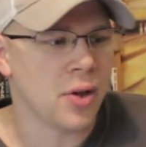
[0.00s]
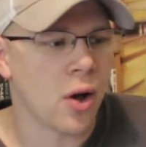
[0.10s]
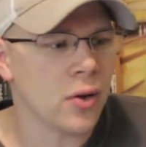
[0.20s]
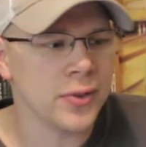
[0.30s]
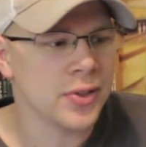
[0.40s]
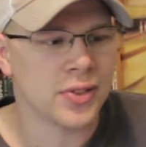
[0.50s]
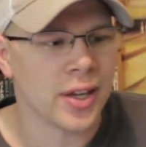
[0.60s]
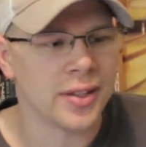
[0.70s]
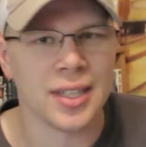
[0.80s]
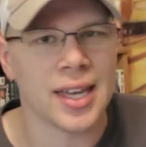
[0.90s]
all of a
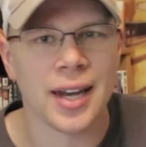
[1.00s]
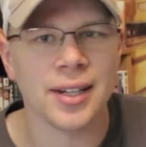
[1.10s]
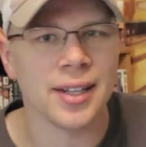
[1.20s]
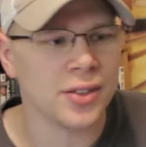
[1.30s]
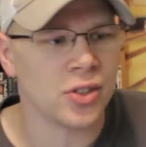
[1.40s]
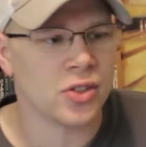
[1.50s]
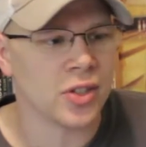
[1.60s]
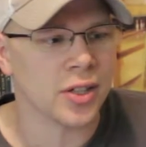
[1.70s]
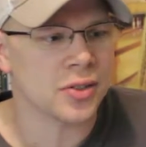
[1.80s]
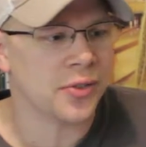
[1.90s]
sudden the editing just
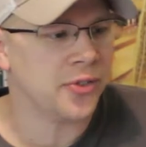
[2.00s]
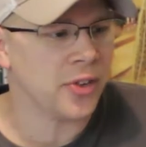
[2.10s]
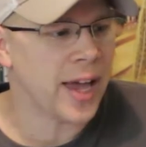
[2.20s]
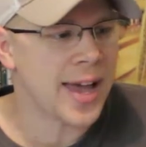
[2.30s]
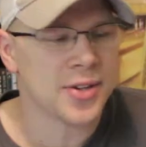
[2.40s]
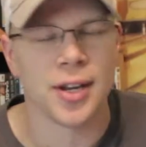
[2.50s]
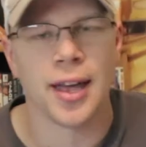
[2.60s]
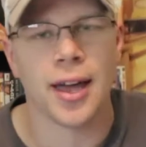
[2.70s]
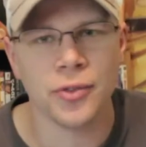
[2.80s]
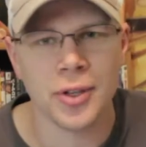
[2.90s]
starts to flash at
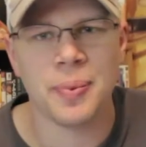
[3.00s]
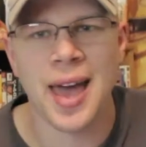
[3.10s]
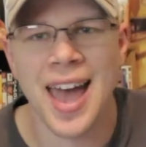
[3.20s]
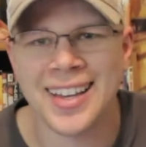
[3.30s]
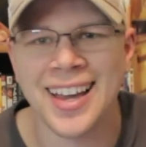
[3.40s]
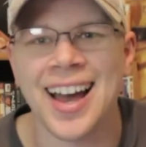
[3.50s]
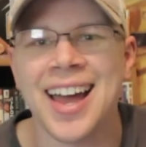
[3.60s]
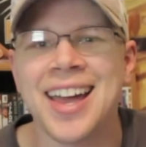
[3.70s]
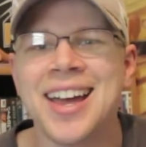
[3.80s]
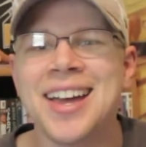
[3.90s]
every bad
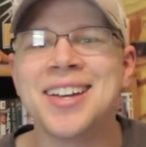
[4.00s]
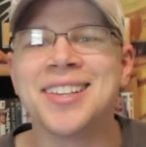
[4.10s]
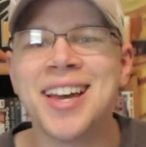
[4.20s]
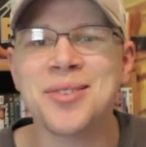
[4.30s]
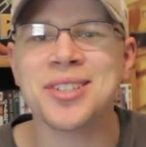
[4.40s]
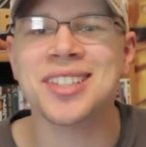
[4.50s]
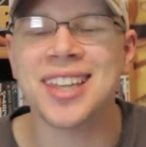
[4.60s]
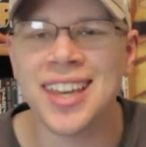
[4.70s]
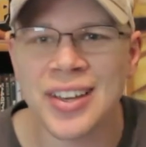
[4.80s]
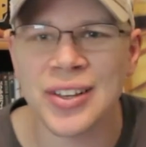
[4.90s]
guy that was
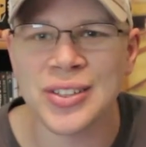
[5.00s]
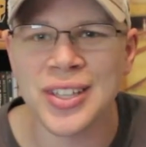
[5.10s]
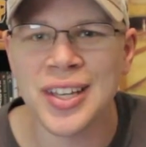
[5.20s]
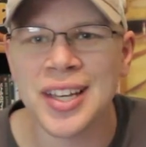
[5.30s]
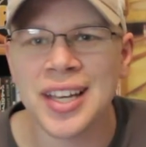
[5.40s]
killed,